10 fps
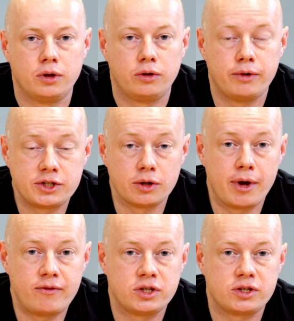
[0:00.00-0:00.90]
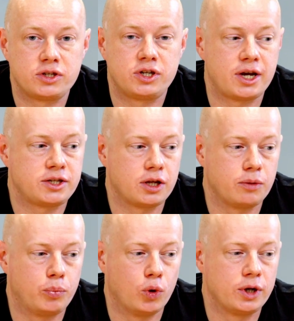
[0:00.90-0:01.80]
There is some evidence to suggest that
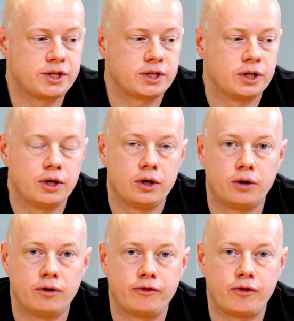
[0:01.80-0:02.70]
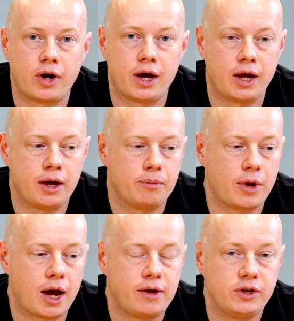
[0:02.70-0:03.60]
a bolus of
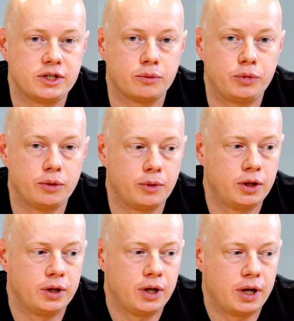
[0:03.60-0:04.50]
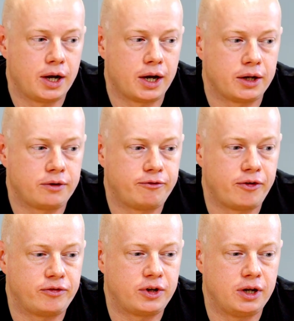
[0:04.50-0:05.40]
IV salbutamol at
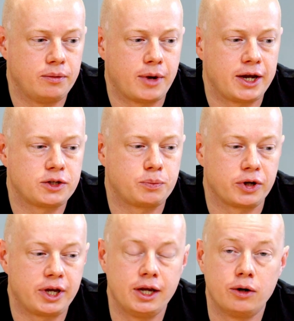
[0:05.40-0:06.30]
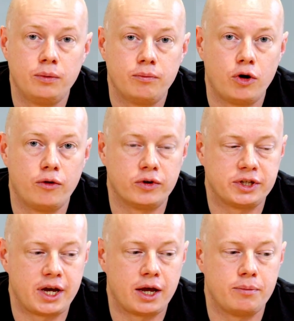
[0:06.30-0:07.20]
15 mics per kilo over
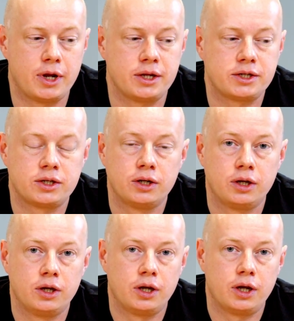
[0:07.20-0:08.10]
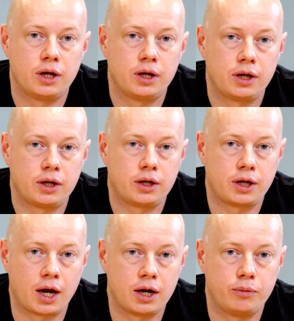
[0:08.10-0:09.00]
10 minutes
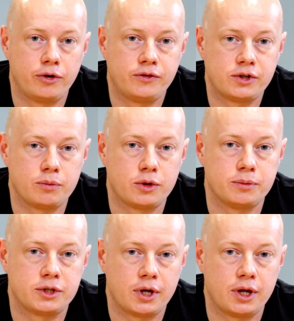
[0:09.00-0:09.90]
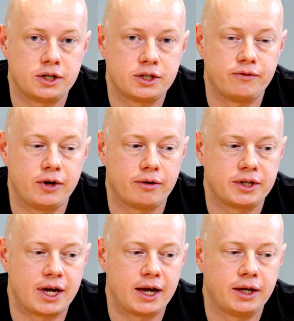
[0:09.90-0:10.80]
can improve symptoms in a severe
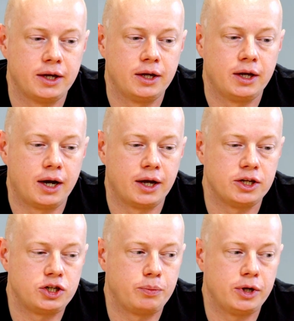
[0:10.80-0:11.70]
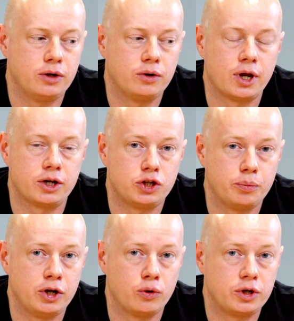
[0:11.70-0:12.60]
attack, and it should
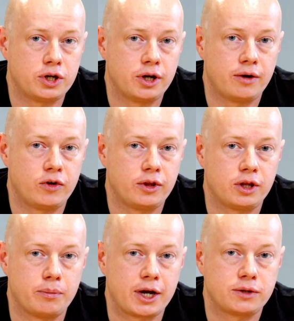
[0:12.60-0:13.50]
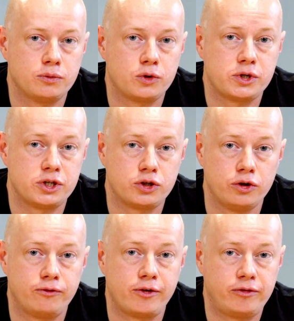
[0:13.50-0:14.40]
be noted, however, that the maximum dose is
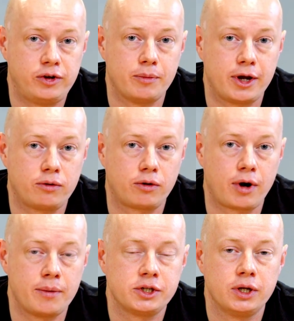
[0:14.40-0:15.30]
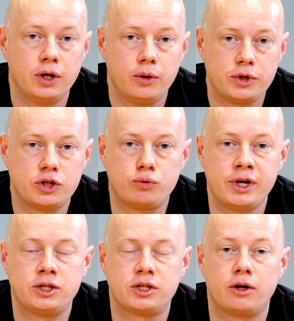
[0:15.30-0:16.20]
250 micrograms, which is
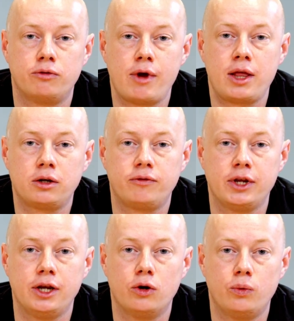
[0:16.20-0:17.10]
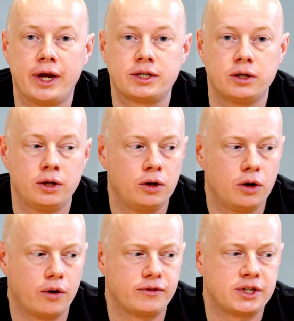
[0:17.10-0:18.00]
reached at a relatively low weight
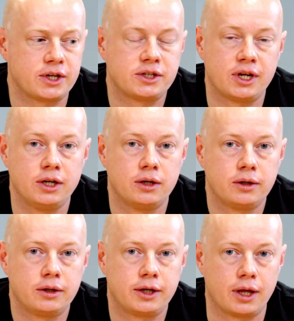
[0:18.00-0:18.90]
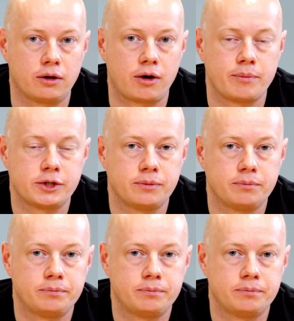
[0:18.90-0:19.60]
of 16 kilograms.